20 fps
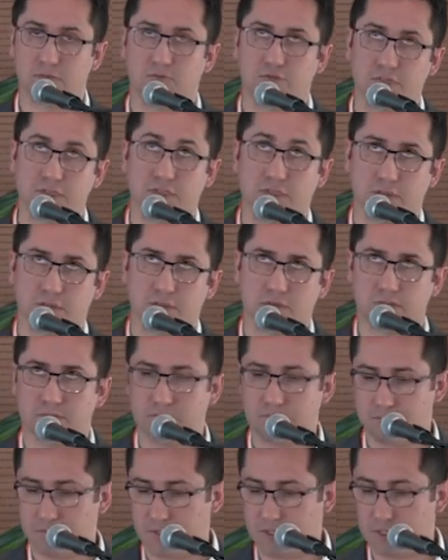recent
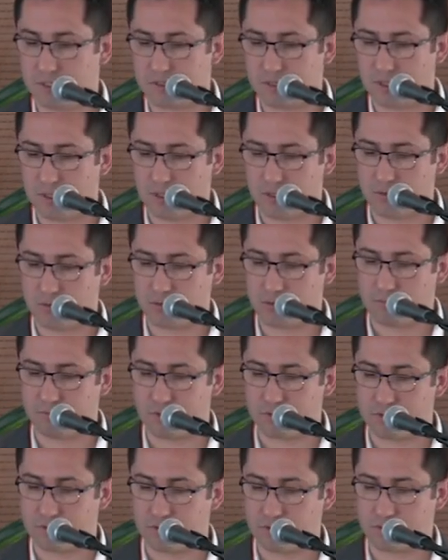PhD or
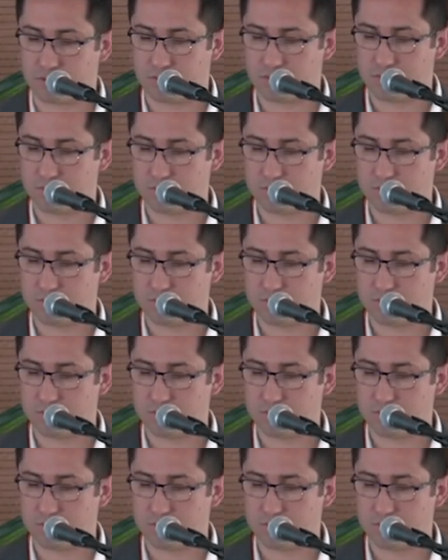postdoc.